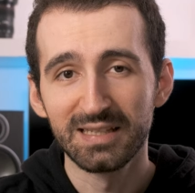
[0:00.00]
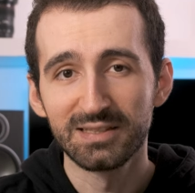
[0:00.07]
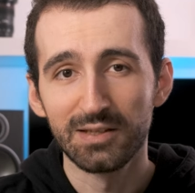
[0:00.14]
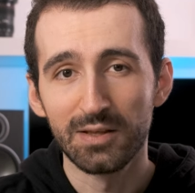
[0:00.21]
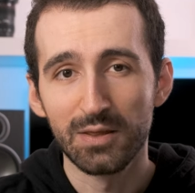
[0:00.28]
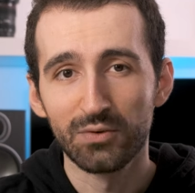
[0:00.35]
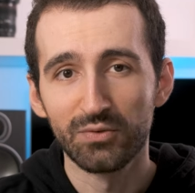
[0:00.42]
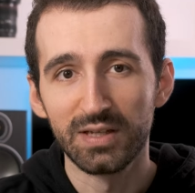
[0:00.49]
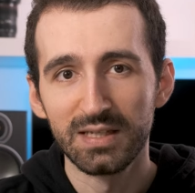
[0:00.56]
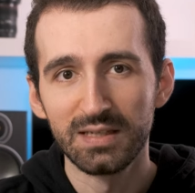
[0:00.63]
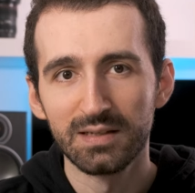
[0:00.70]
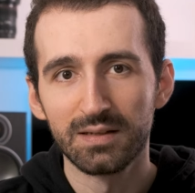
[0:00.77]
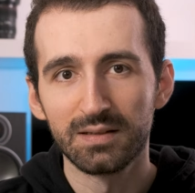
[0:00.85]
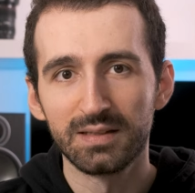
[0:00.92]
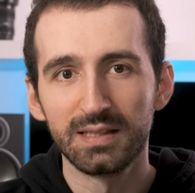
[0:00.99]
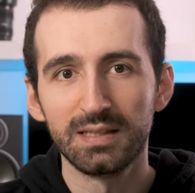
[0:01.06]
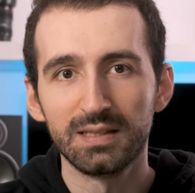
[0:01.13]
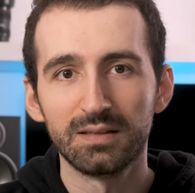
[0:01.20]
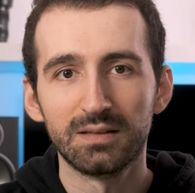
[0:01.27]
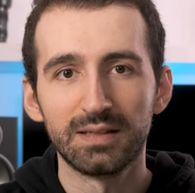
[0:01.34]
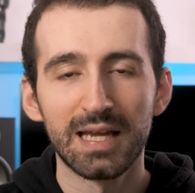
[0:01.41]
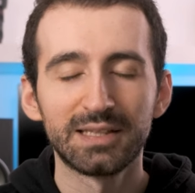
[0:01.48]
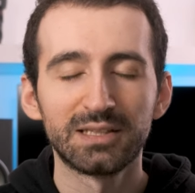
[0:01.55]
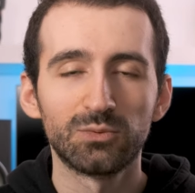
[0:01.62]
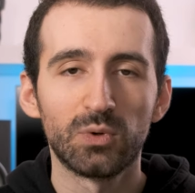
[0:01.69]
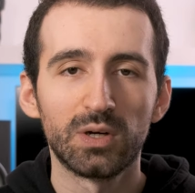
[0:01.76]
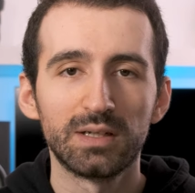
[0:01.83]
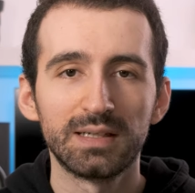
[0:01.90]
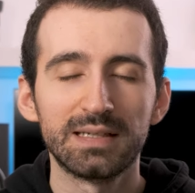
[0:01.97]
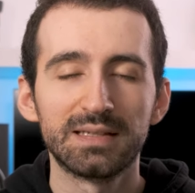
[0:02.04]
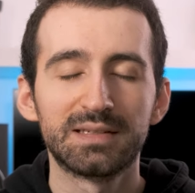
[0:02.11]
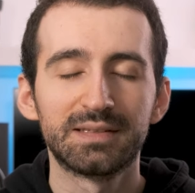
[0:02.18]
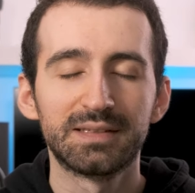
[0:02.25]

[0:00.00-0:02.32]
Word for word: X-T3, uh, the latter one is